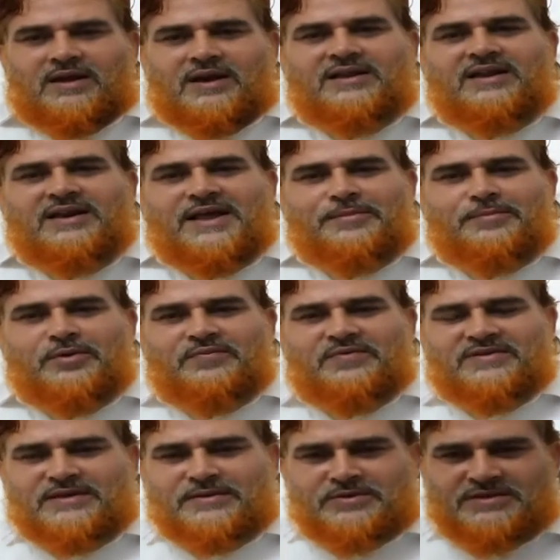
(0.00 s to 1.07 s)
At the time of
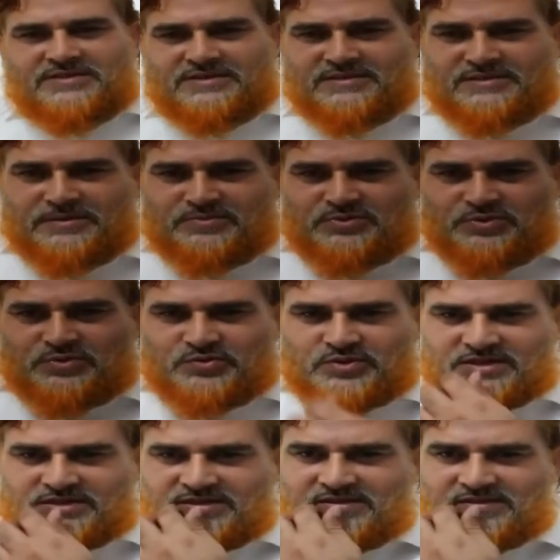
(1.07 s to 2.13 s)
examination, some
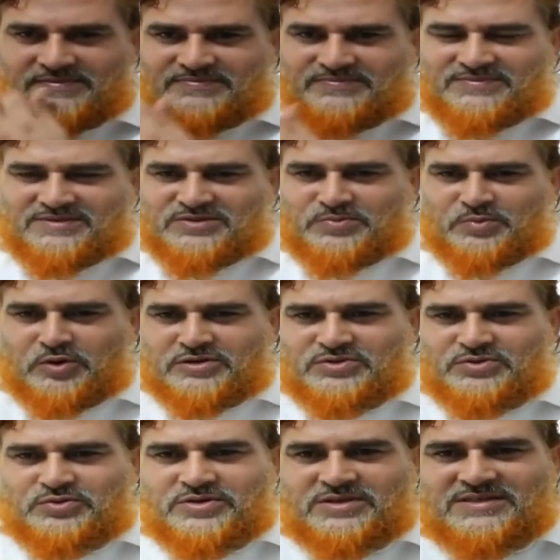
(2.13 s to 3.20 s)
students, small
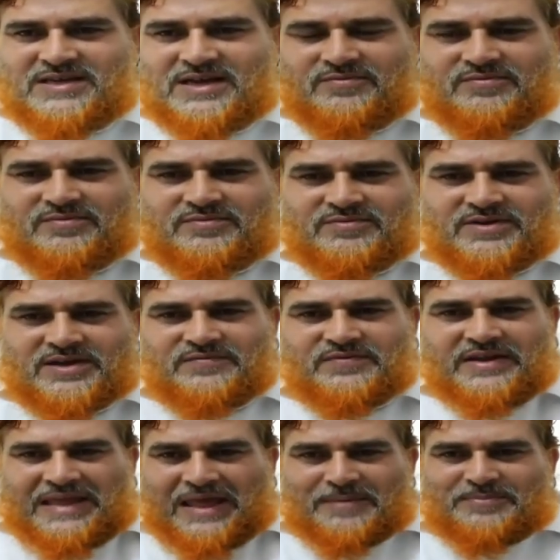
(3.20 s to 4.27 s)
students, were very